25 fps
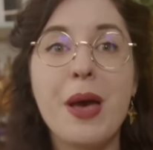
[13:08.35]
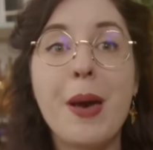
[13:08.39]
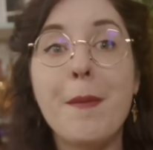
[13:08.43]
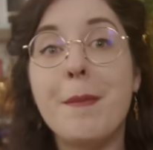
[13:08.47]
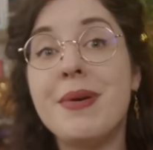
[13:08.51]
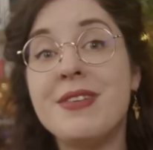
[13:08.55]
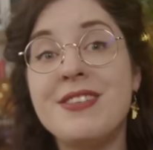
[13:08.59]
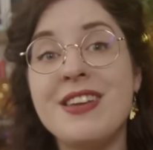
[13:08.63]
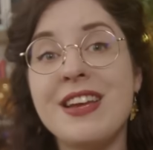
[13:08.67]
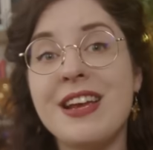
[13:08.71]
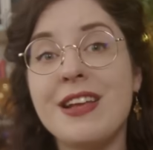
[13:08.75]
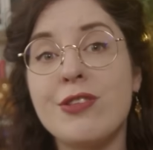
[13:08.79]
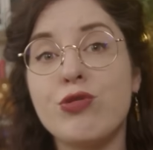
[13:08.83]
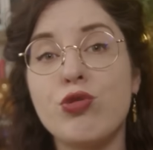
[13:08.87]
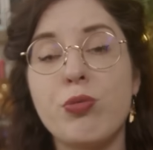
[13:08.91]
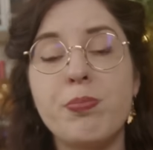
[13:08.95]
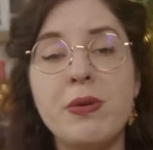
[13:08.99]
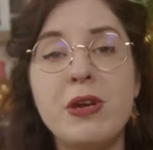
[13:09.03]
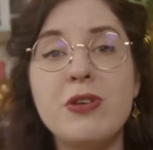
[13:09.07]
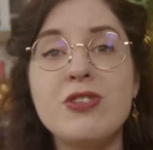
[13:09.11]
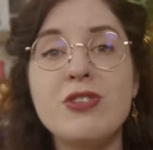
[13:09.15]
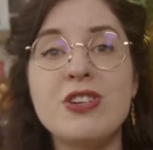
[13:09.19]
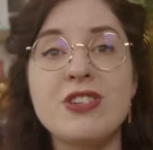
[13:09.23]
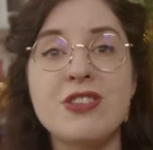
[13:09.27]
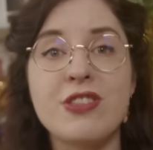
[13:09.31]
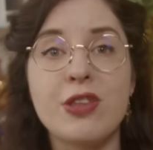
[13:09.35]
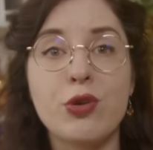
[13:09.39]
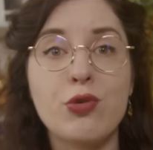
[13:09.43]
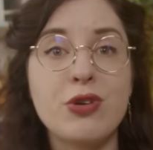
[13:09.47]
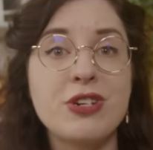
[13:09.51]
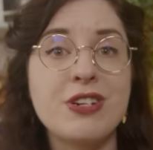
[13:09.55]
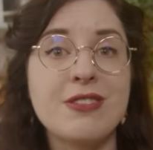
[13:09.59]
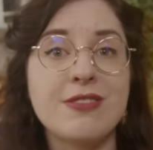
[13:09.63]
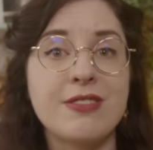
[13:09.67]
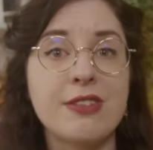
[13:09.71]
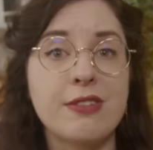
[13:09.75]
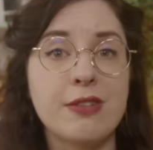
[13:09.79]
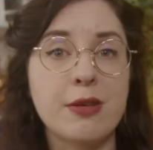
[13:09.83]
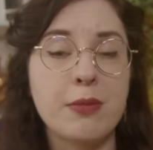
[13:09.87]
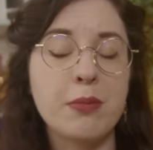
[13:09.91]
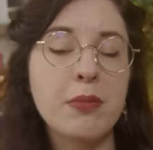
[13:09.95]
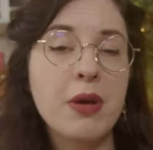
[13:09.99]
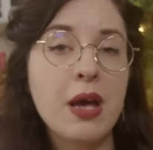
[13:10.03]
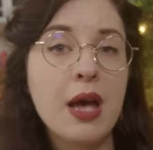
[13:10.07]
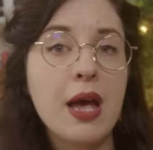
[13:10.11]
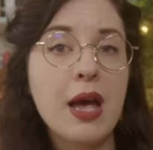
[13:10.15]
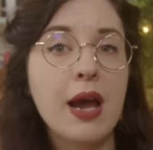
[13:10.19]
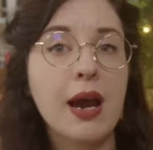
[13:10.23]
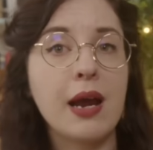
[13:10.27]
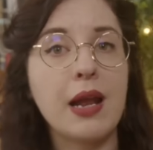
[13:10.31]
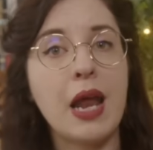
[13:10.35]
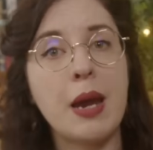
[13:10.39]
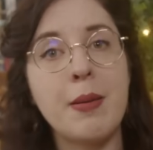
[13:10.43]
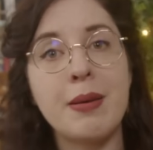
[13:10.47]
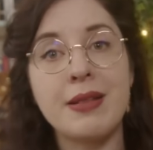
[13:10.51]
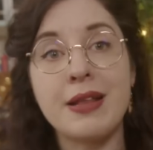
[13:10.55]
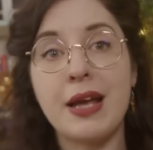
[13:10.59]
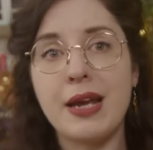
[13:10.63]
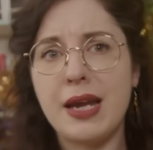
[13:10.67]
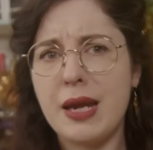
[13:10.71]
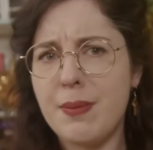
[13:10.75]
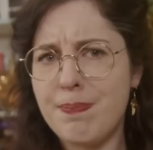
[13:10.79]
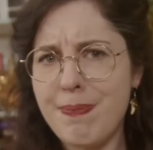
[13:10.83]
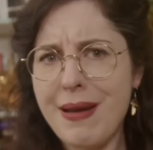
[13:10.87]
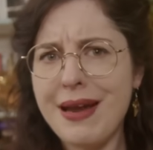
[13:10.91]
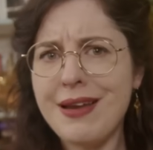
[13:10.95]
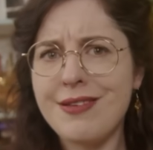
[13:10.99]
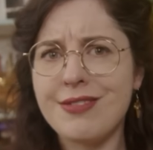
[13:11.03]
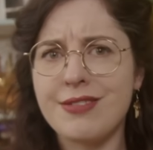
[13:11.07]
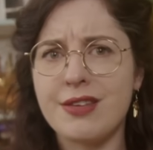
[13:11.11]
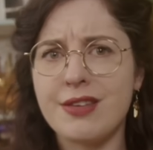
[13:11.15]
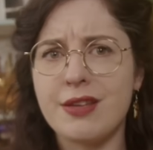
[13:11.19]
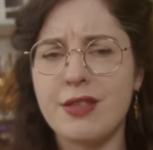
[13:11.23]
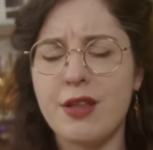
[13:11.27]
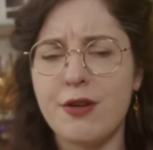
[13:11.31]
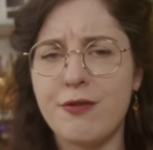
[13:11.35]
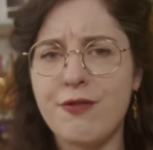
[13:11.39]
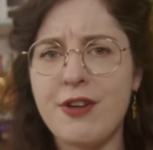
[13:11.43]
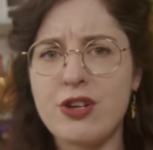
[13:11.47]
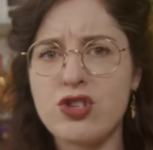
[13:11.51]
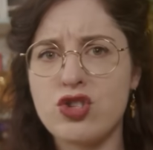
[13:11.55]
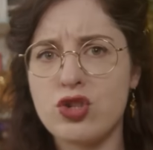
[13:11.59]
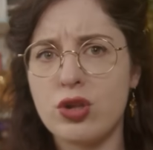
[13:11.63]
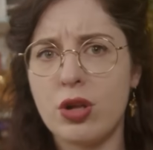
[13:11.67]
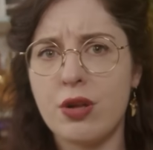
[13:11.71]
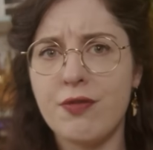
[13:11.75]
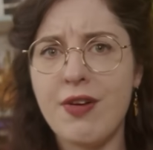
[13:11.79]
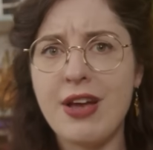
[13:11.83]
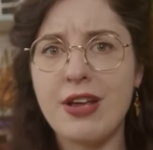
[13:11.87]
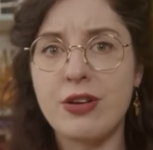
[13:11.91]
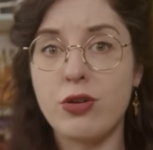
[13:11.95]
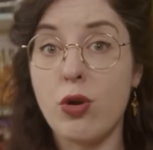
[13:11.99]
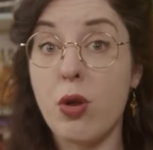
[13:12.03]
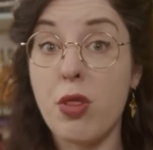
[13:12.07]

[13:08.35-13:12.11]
but Dickens rebutted the criticism, claiming that he based the fictional event